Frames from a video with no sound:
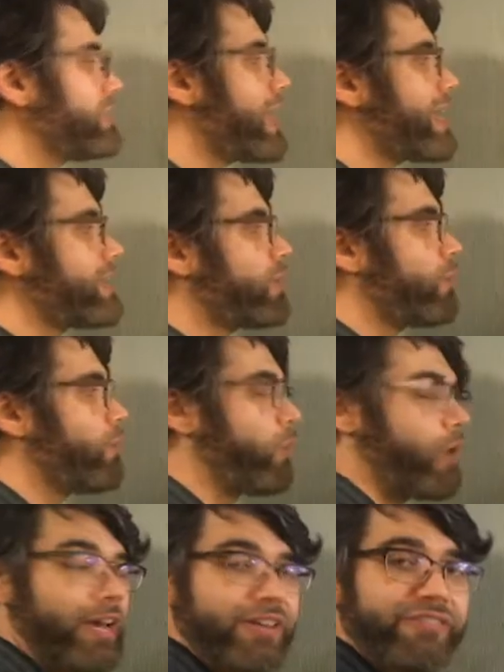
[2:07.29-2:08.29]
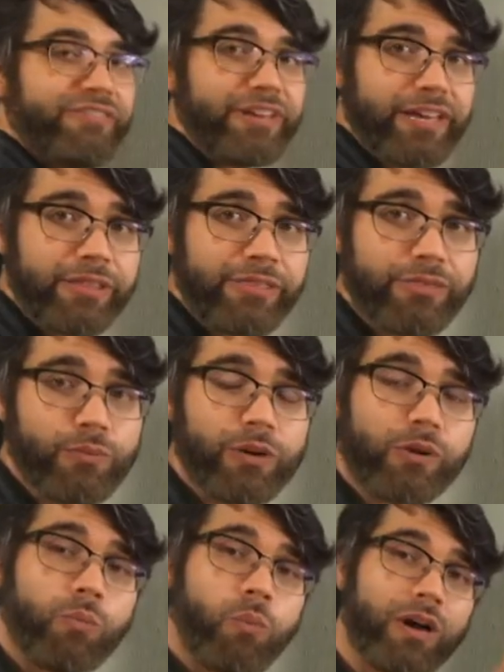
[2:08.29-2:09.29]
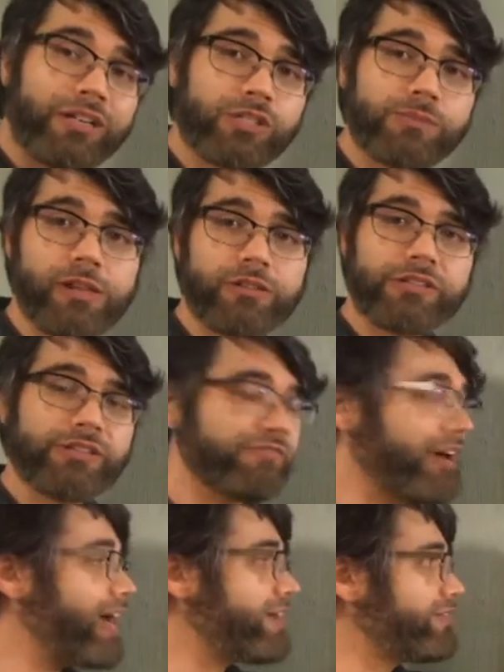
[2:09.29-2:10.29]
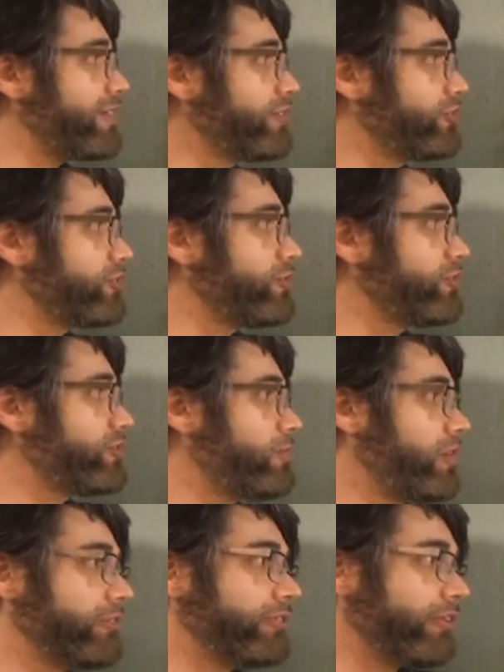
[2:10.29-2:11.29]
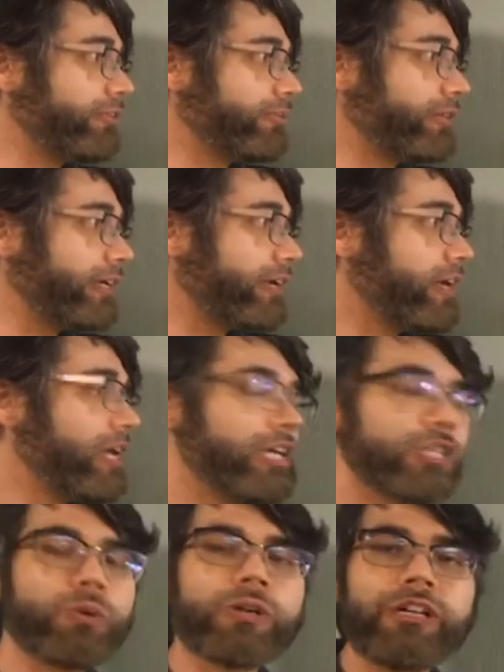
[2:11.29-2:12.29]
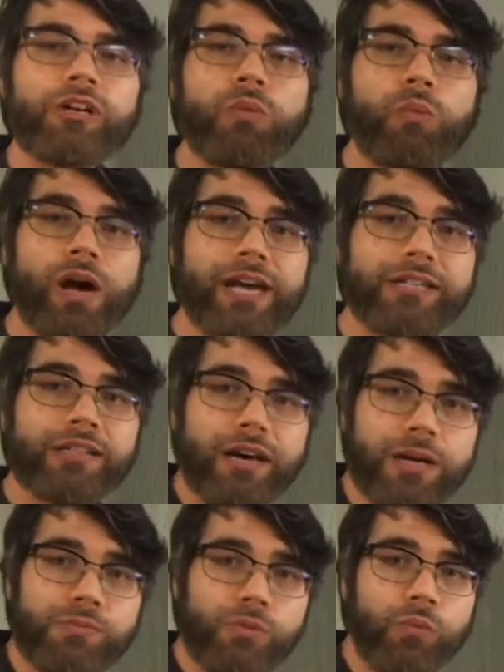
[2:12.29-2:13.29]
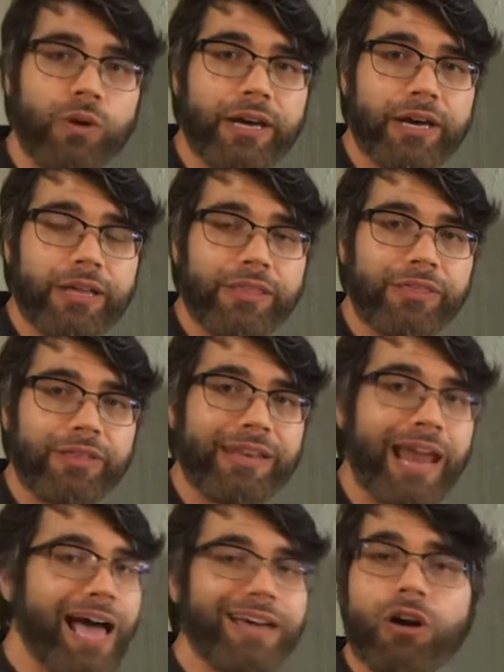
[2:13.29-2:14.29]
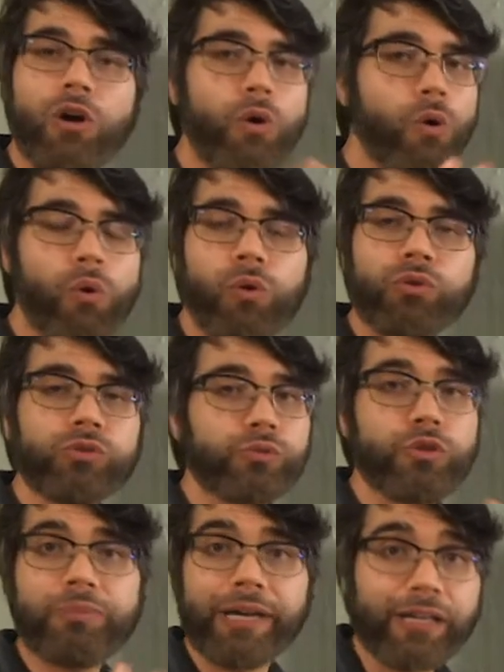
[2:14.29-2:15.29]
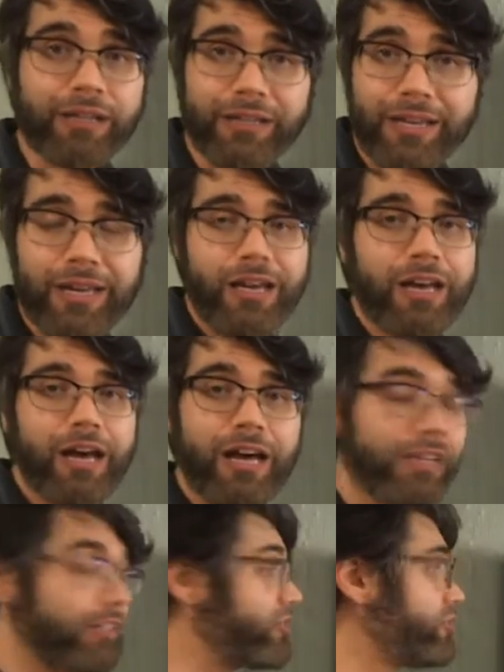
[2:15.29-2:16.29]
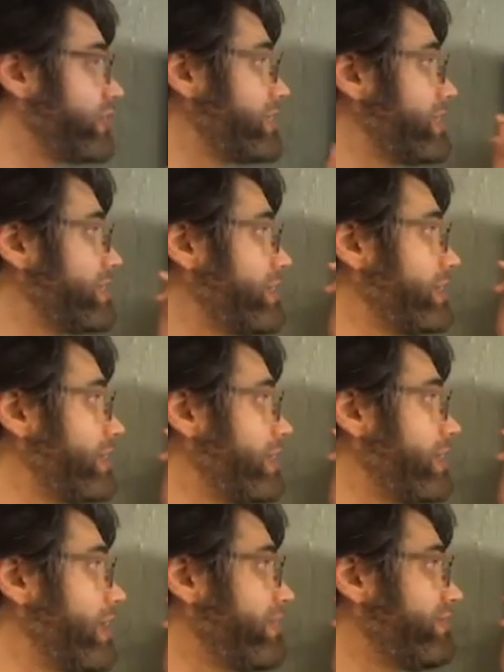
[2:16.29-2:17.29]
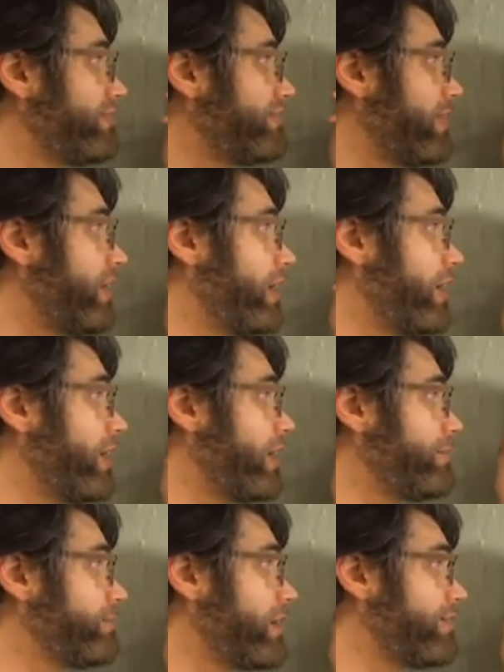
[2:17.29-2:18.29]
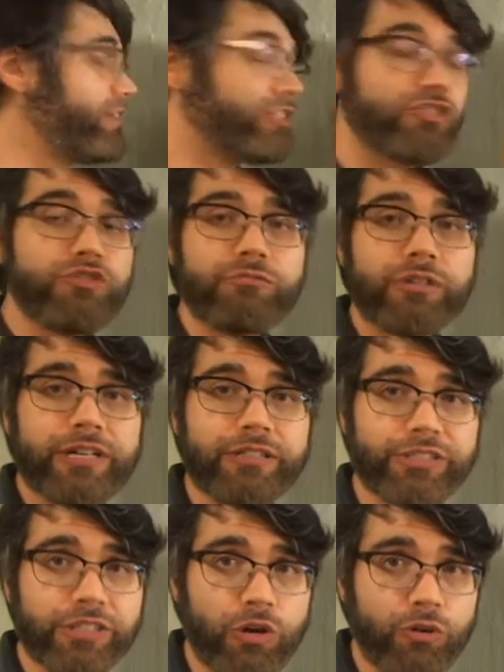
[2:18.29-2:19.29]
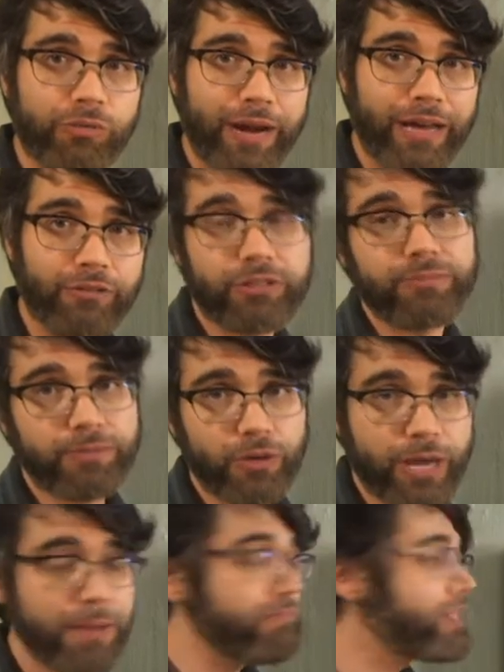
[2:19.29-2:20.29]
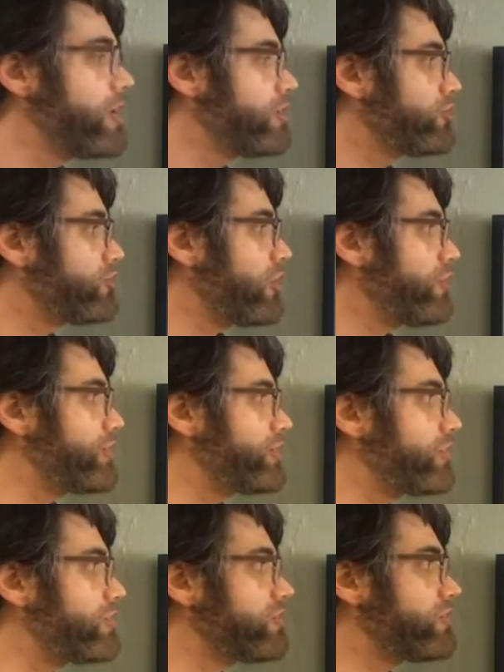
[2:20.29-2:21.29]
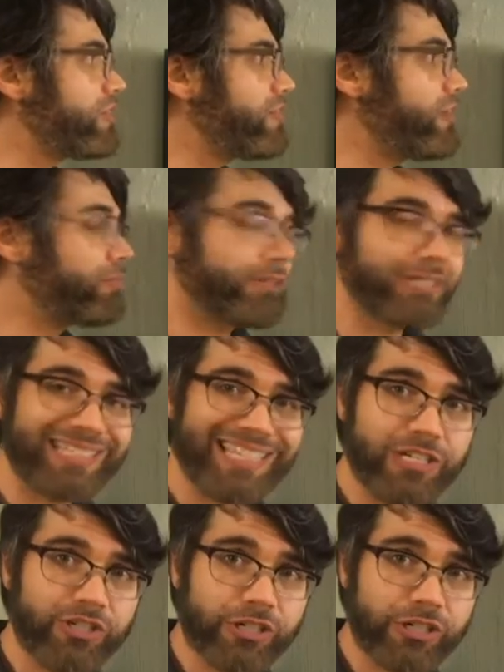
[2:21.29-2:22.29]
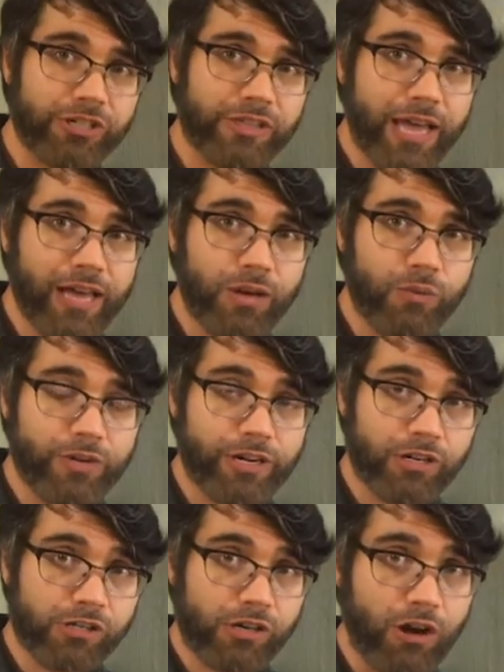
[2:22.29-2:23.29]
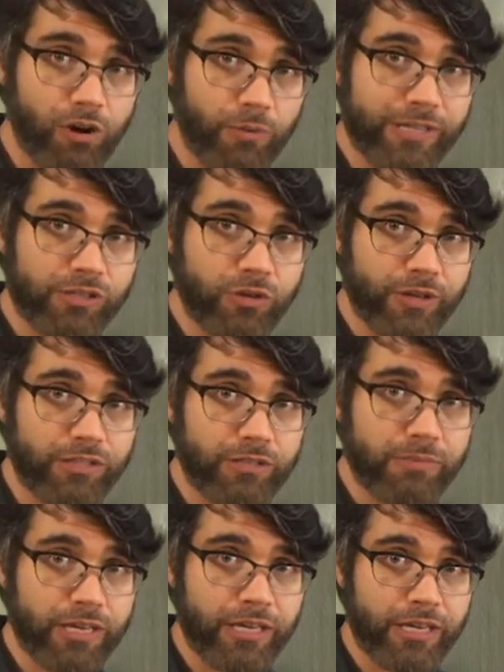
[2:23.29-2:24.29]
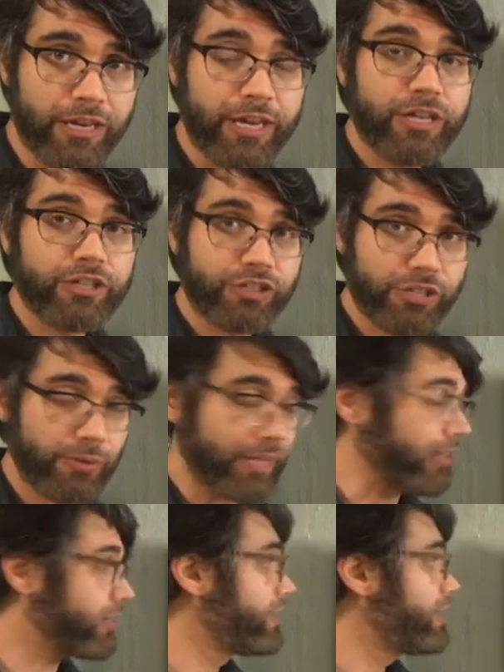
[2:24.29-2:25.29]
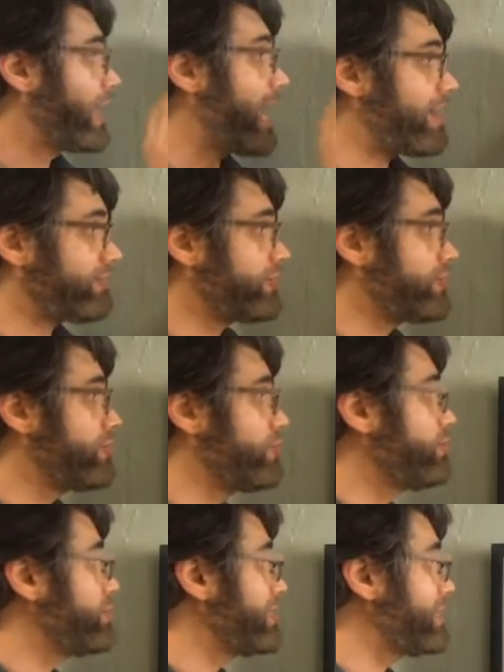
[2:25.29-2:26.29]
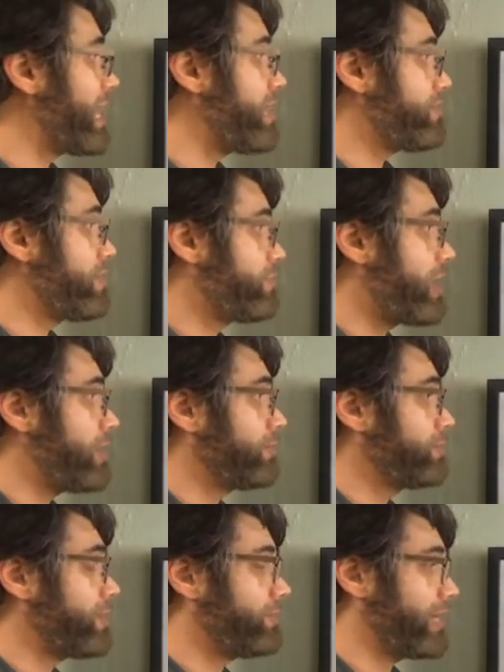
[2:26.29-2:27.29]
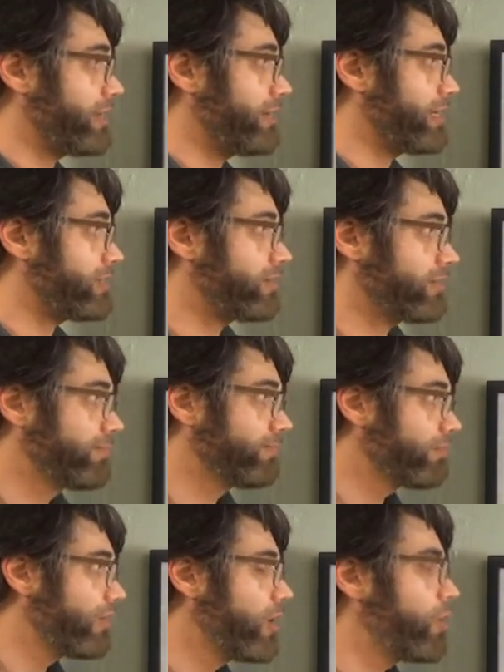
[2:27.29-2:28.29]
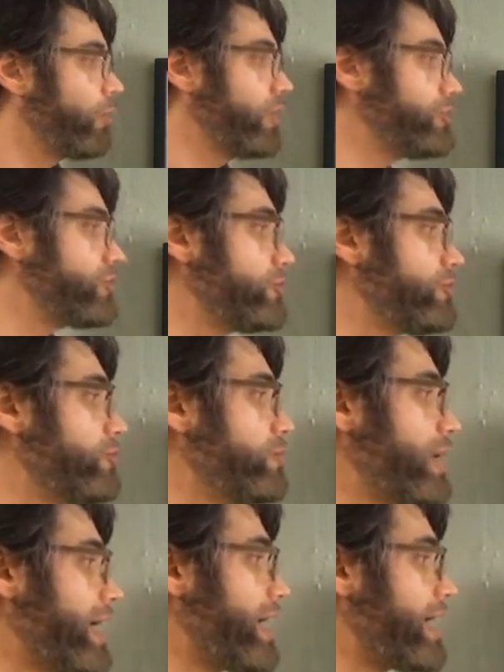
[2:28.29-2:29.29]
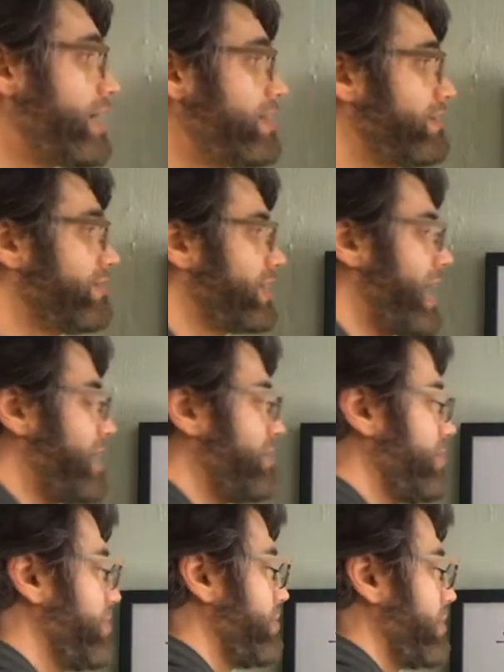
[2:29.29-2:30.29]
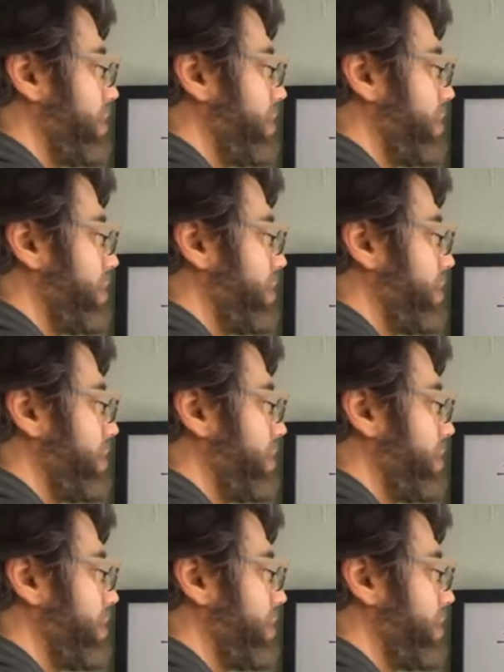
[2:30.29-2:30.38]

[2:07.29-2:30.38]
like 1/5, where 1 is smaller than 5, here 2 is smaller than 3. So we're going to wind up with not a whole grouping, because there just isn't enough of this numerator to go around. Okay, so this is the procedure that we are always going to be doing after you set the problem up like this. Once you have gotten